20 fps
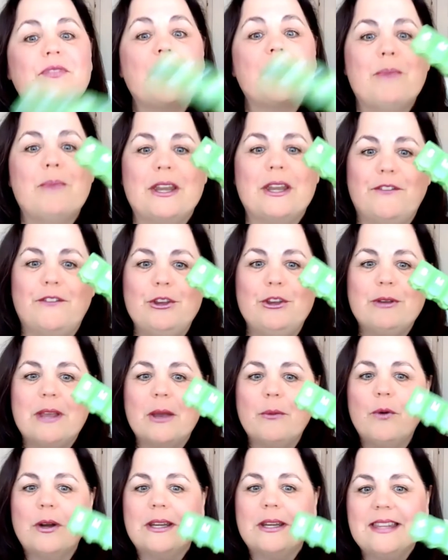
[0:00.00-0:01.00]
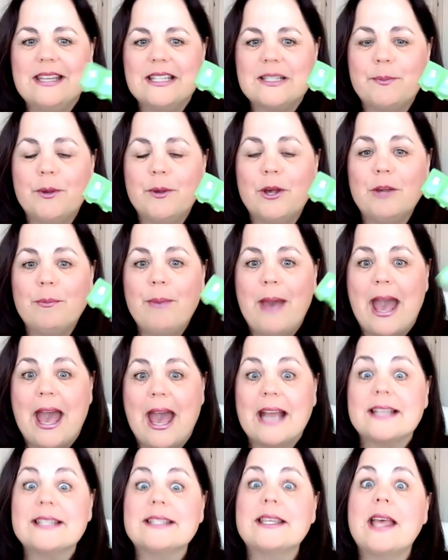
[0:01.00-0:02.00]
But if you get one of these pill
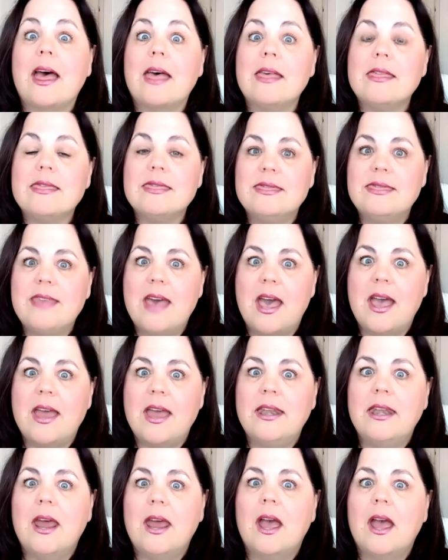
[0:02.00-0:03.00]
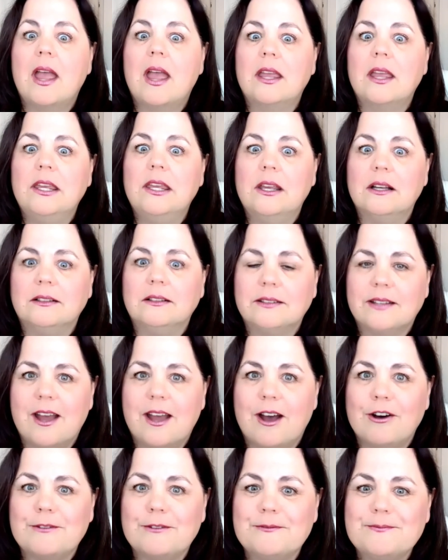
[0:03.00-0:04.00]
packs, then you'll
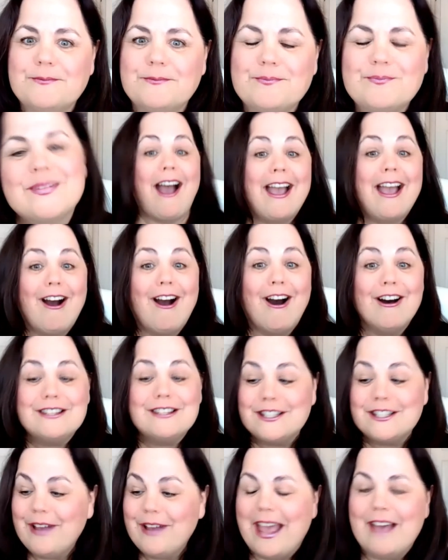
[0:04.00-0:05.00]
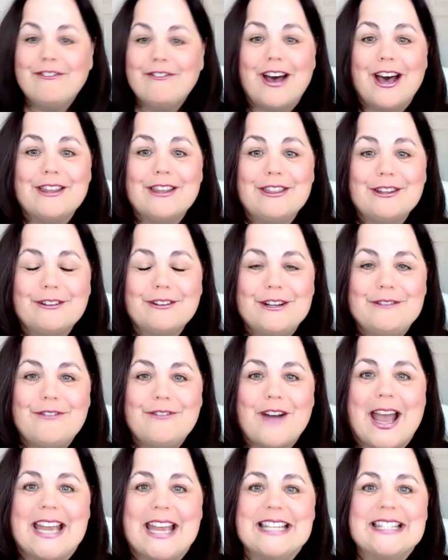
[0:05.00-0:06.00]
know. I also have other
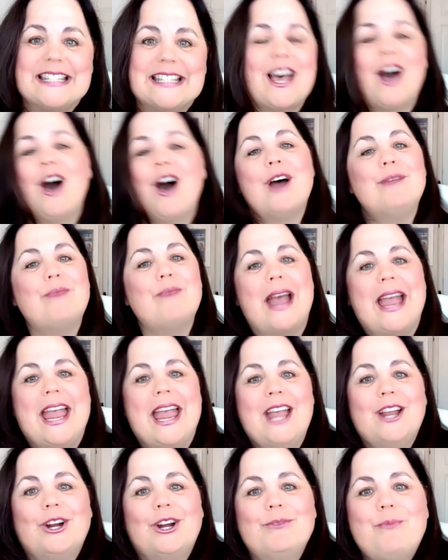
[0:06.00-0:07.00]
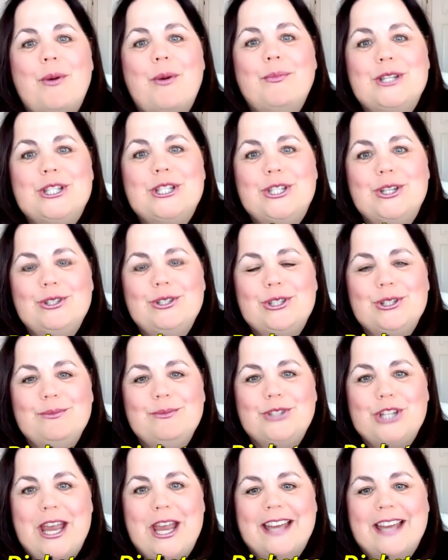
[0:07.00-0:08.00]
advice on my Anchor Moments
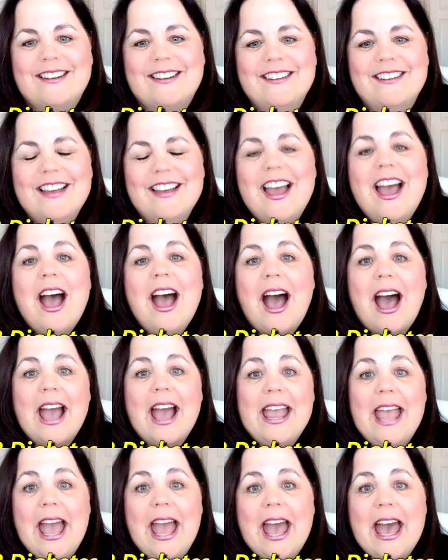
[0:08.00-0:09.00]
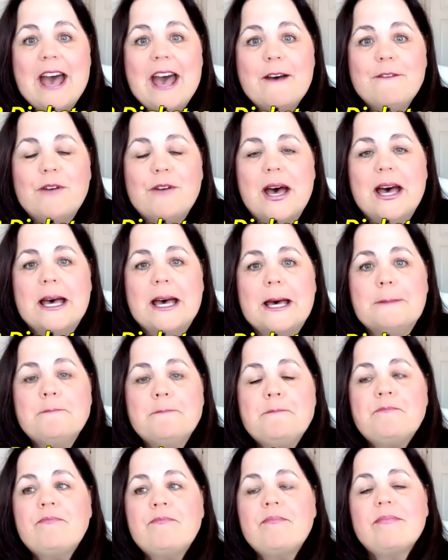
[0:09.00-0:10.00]
YouTube channel. I have uh,
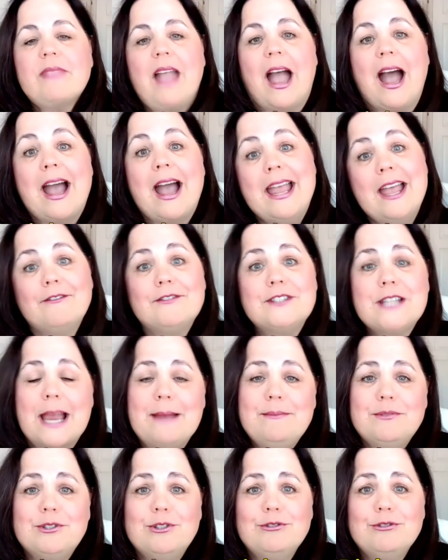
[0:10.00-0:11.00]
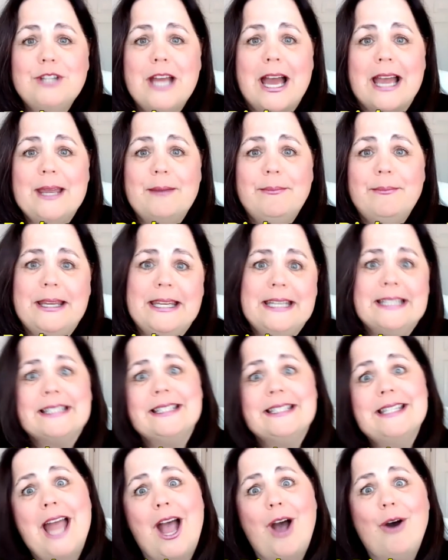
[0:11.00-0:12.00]
I have type 2
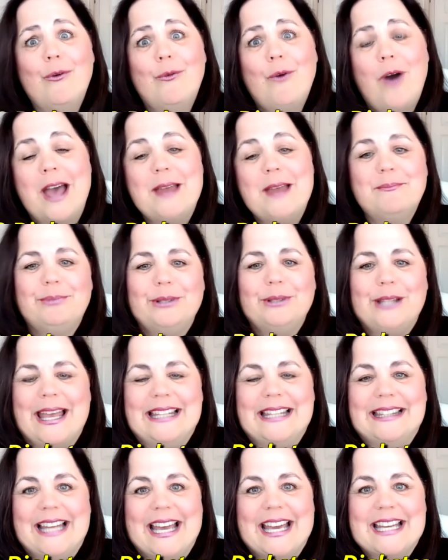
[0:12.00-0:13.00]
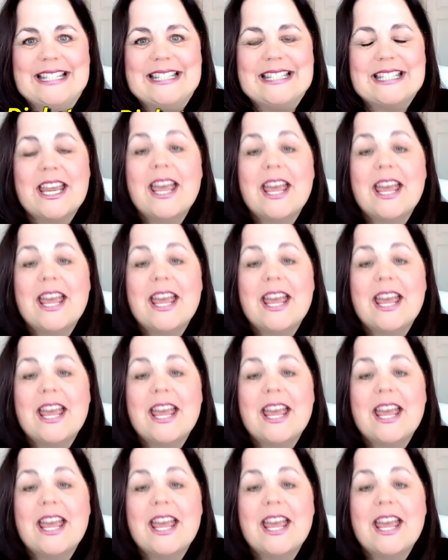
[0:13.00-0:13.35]
diabetes now what playlist